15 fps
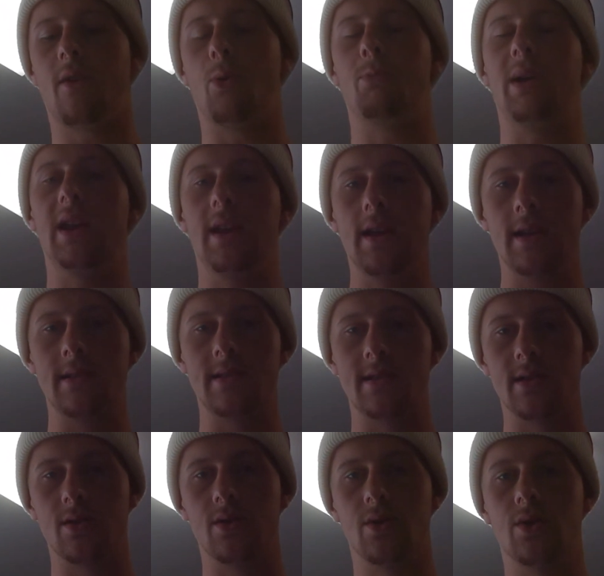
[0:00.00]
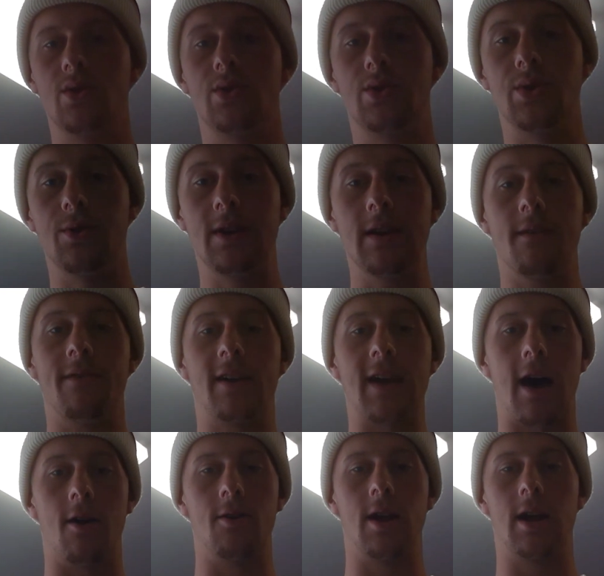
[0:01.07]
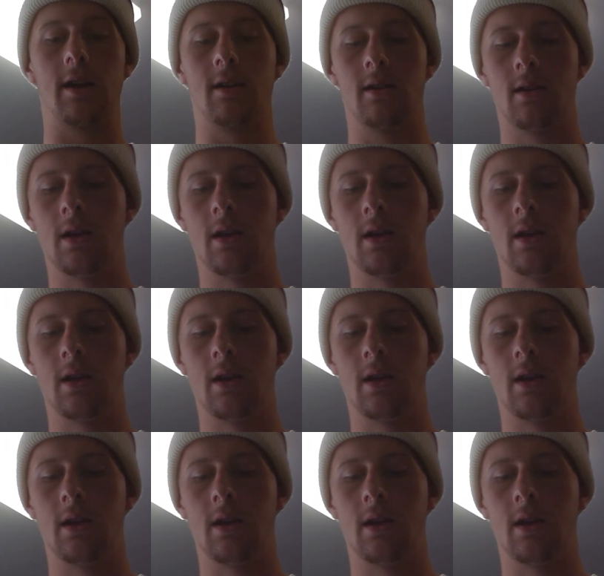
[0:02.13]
obedience, duty of accounting,